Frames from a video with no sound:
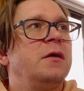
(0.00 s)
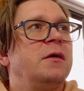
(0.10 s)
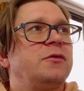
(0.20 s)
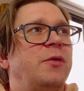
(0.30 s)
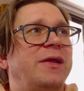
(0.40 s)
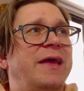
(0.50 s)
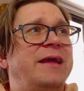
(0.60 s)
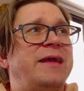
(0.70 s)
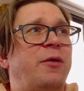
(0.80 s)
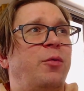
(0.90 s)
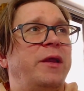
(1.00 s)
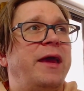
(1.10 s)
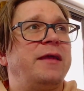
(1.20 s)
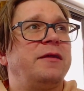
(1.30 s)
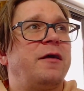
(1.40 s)
So a gland at one
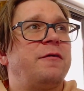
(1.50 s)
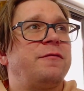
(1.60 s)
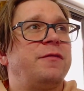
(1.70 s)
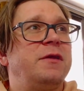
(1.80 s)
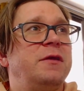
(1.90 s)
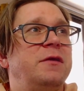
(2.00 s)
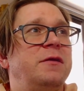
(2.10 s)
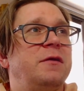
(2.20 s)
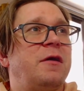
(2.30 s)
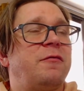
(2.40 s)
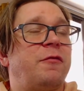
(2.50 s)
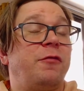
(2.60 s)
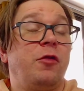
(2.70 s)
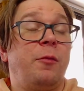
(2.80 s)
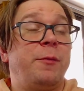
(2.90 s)
end of a
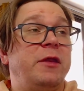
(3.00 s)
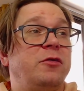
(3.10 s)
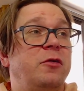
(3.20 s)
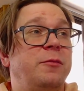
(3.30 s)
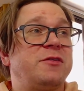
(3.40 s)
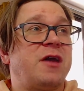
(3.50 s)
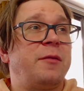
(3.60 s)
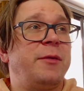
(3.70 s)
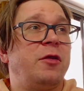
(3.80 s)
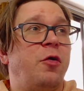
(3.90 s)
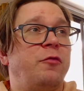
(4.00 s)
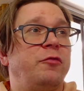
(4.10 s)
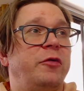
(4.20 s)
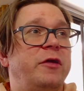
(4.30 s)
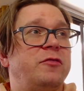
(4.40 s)
fallopian tube, it's got to be an
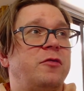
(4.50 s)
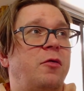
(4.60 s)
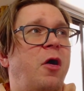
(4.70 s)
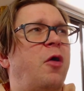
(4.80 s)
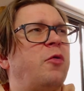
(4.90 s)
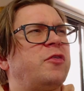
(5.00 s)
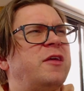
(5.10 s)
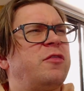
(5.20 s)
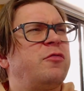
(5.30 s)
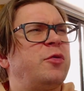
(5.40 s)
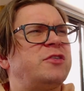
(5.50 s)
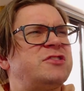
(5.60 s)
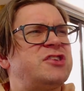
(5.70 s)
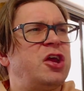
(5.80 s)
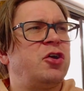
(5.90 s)
ovary. So, oh, see-through is
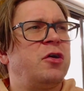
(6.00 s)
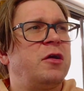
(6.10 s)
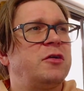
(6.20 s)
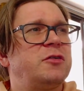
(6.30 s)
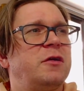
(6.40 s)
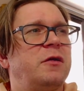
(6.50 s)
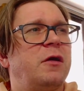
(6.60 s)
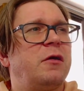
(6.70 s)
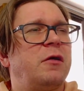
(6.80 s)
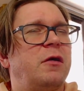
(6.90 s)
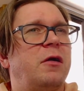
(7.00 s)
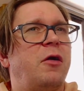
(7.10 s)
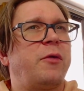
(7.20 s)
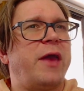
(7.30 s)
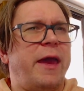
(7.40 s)
sheer?
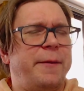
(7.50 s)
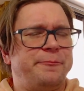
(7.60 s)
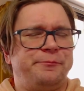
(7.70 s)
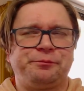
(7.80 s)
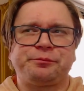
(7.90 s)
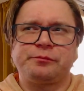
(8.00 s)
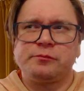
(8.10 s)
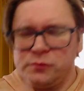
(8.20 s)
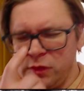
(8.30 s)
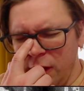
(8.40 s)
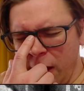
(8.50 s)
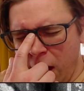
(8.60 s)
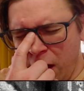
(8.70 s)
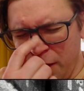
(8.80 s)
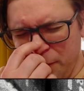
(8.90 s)
Okay.
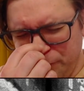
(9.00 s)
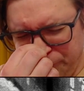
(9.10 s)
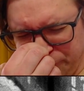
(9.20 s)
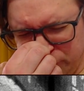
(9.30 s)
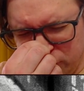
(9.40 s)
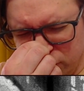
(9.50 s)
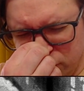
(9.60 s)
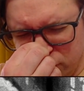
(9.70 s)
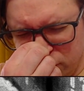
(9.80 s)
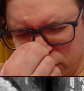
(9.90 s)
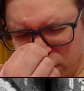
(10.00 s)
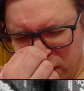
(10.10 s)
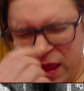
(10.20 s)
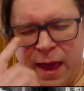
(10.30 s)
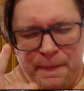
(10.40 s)
Yeah.